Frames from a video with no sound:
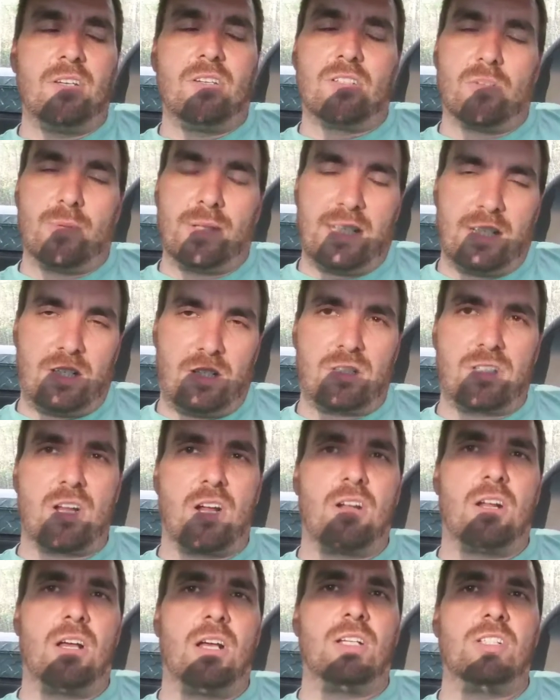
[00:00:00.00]
So we get you
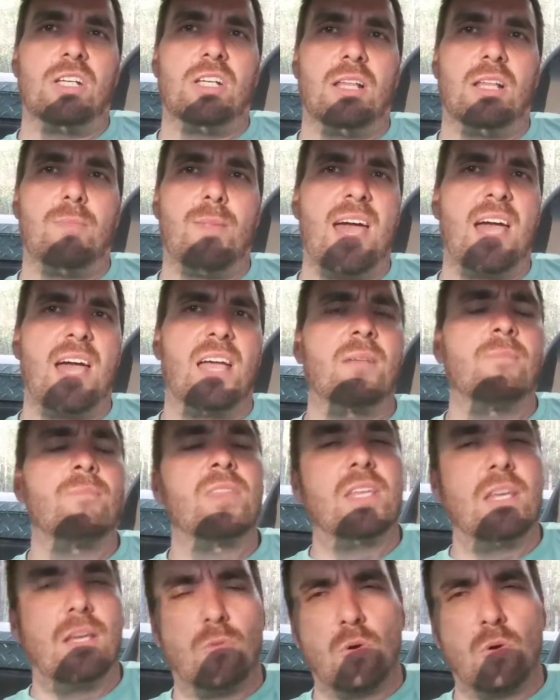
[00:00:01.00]
started on Chili Mac.
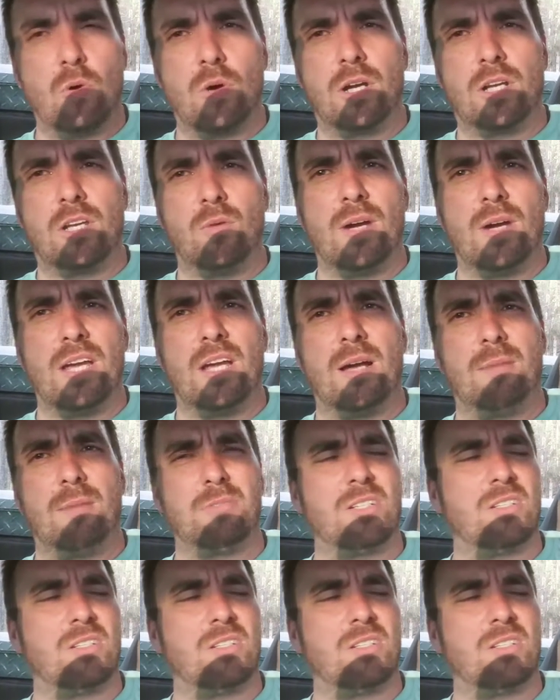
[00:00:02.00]
And we'll work your way up